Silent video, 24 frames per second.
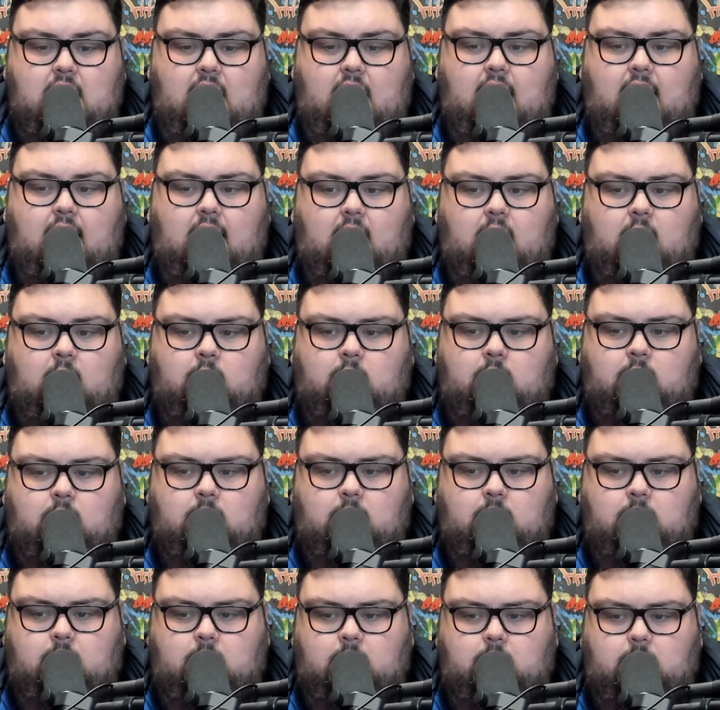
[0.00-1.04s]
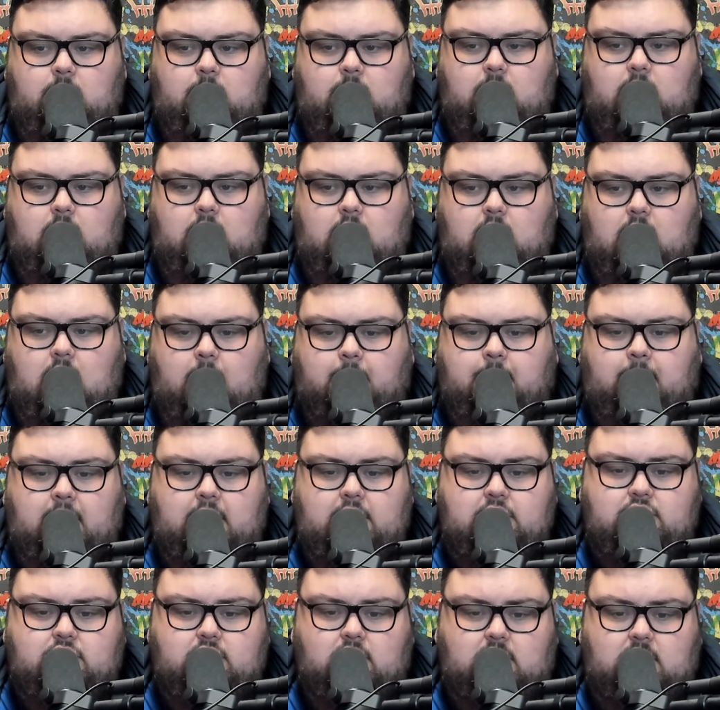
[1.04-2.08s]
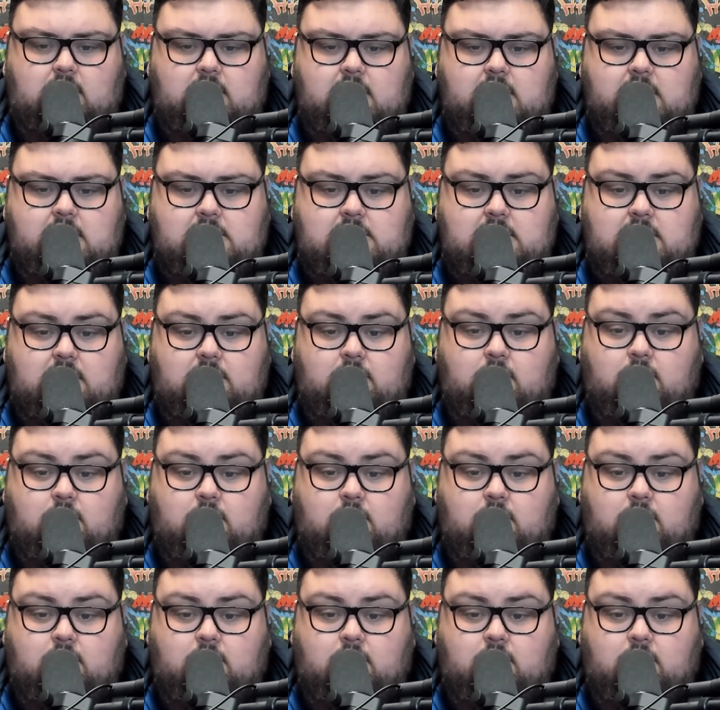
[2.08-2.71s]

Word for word: Polishchuk is a